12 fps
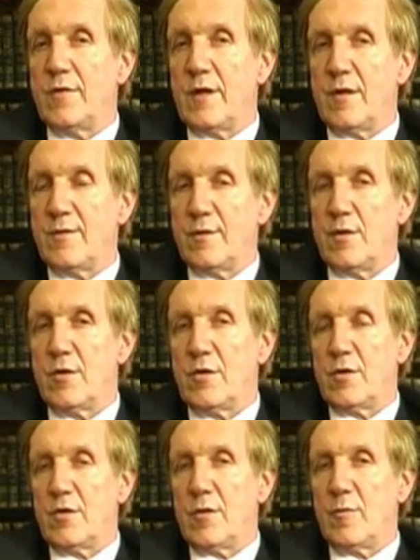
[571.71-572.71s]
as
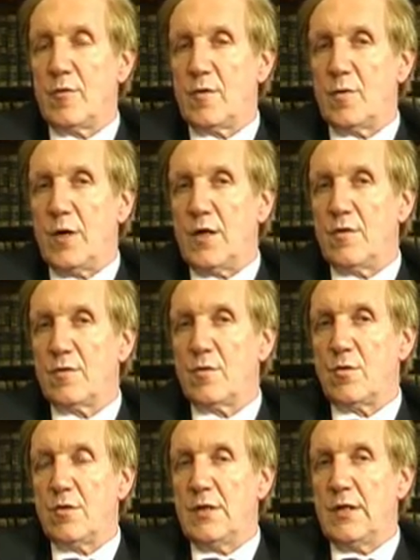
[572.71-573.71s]
Aristotle or Thomas Aquinas
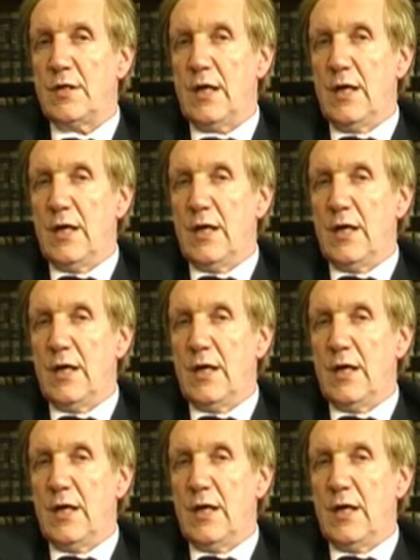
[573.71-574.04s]
called it,